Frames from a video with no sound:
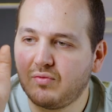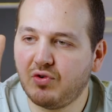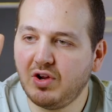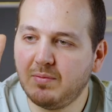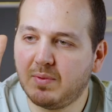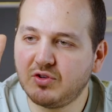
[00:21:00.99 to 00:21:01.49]

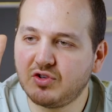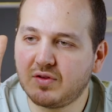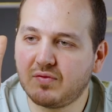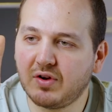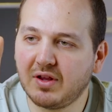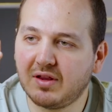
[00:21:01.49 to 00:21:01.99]
really budget
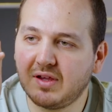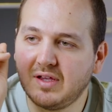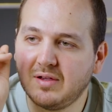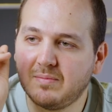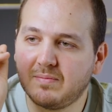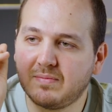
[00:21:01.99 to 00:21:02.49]

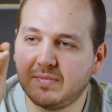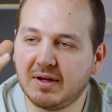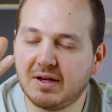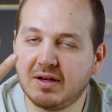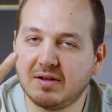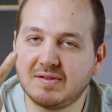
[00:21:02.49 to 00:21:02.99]
friendly.
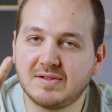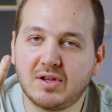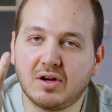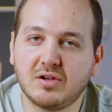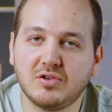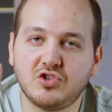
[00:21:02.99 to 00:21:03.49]
The
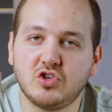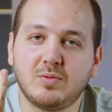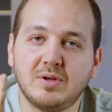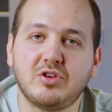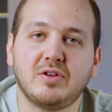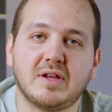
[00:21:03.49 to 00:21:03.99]
stock
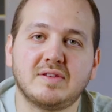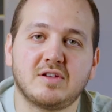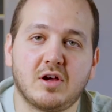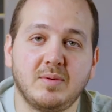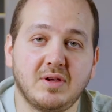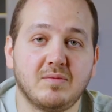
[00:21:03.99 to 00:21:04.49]
geometry that's
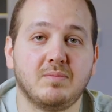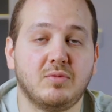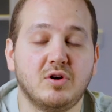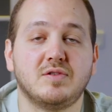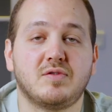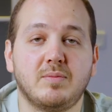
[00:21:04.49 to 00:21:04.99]
coming
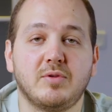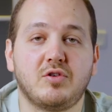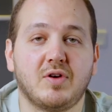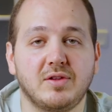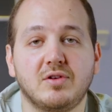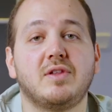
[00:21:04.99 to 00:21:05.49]
Burrs from the
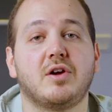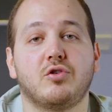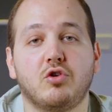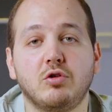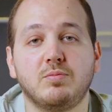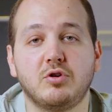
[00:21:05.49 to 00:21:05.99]
grinder, that are
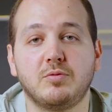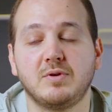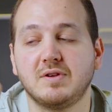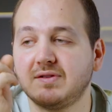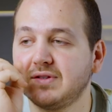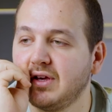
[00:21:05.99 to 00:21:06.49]

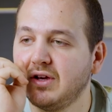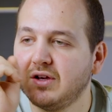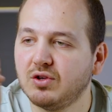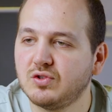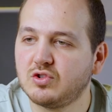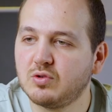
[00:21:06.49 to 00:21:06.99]
all-purpose,
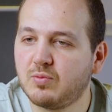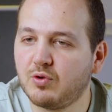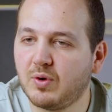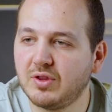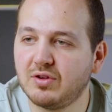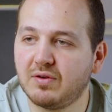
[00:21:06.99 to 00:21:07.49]
super
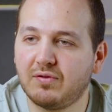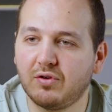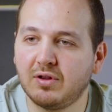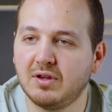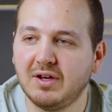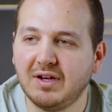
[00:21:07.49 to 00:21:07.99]

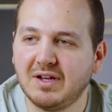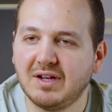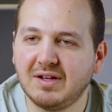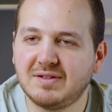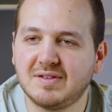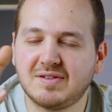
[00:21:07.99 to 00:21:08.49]
wonderful.
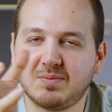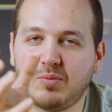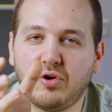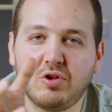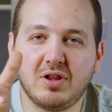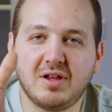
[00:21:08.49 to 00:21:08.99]
It's a
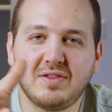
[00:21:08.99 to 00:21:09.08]
small,